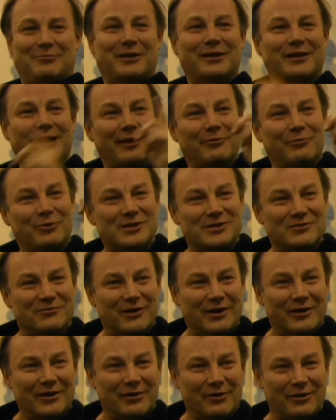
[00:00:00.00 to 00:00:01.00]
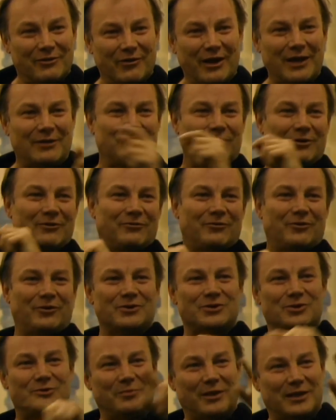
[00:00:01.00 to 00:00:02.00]
But I was very grateful, of
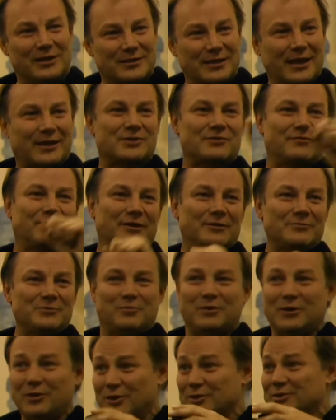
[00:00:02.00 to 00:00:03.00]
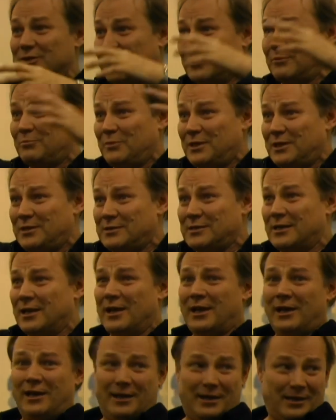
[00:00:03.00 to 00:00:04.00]
course, to make such films, because that means
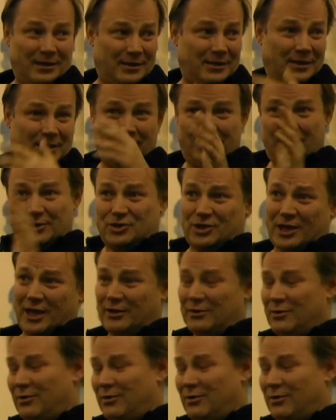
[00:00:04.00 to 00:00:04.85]
uh, in the shadow